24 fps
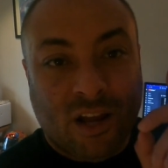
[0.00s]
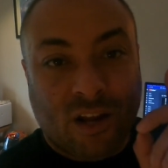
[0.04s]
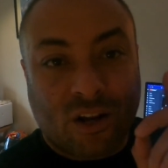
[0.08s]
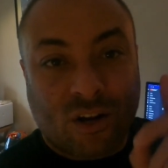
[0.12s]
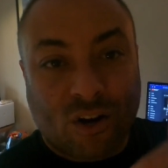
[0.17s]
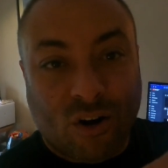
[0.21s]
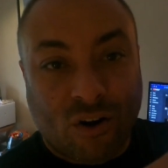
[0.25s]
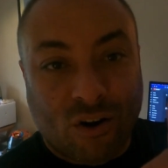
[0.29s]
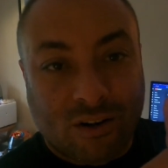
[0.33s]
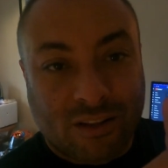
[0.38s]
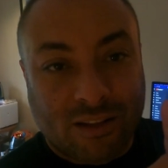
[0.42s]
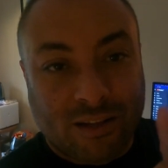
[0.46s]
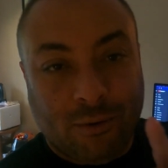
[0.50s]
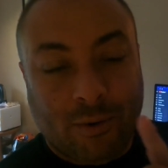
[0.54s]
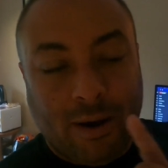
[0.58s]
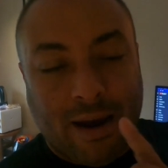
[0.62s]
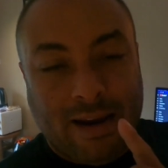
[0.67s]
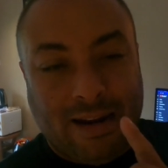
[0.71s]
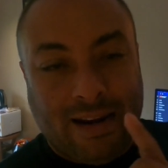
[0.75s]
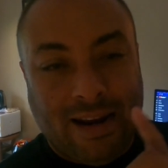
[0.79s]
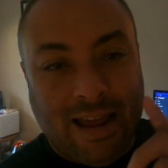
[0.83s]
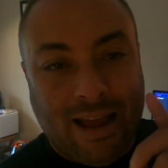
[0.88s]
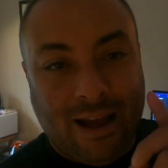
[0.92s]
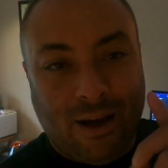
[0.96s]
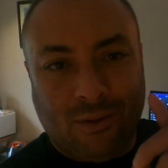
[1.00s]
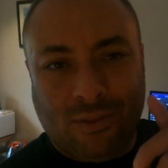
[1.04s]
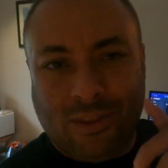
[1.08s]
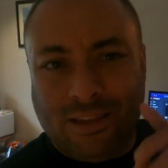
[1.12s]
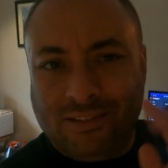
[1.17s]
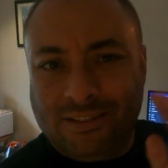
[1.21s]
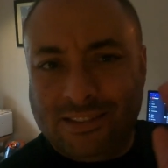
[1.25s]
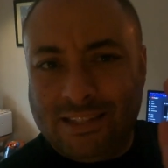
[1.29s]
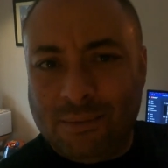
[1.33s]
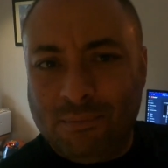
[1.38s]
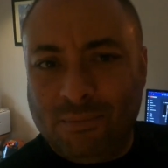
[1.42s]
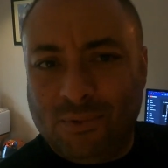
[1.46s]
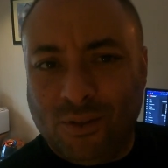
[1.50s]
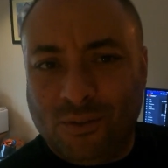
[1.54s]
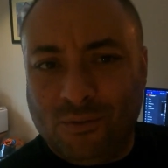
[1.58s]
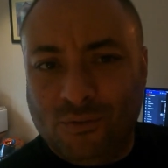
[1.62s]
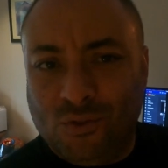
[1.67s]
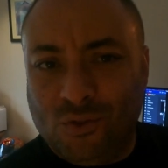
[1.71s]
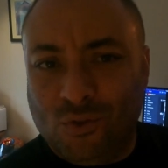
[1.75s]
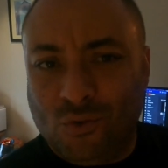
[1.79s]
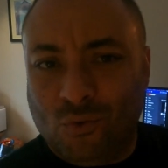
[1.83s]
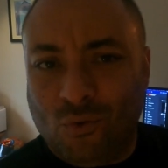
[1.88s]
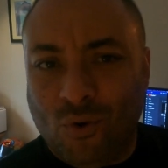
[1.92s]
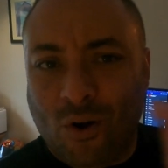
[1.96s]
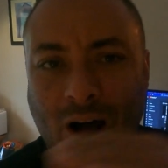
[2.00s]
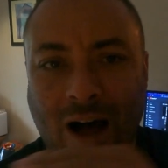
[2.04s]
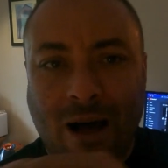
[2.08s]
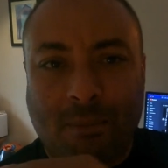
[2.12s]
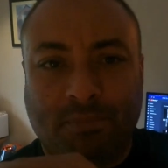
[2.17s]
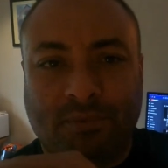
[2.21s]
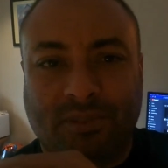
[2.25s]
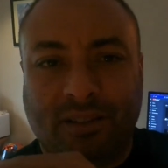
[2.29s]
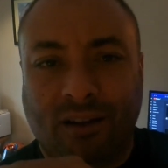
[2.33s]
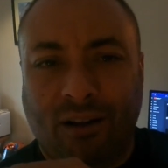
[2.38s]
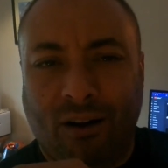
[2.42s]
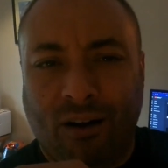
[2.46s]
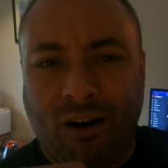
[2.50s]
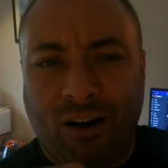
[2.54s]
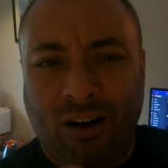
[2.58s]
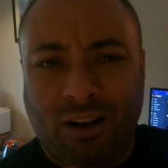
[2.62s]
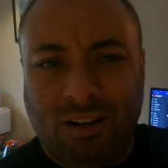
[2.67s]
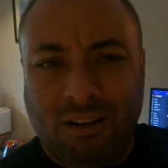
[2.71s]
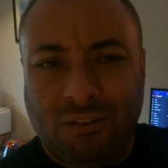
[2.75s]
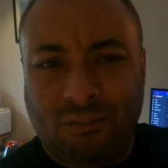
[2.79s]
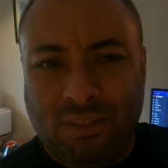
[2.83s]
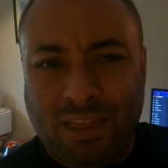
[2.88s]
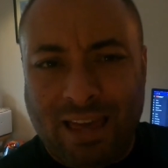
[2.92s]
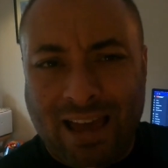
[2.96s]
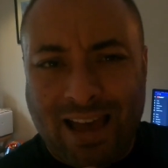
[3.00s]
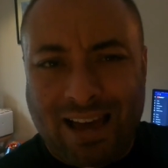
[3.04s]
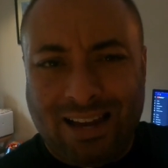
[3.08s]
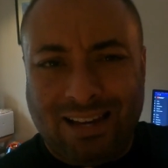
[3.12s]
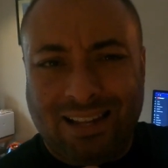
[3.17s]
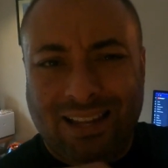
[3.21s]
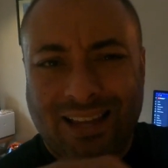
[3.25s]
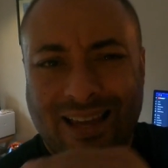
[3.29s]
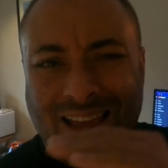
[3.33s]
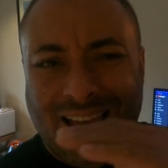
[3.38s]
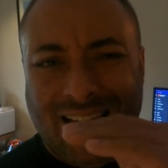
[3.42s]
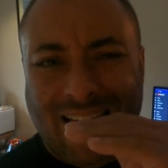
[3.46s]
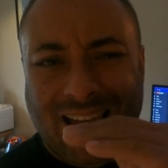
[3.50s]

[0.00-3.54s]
Currently, right now, they seem to have dropped all of that,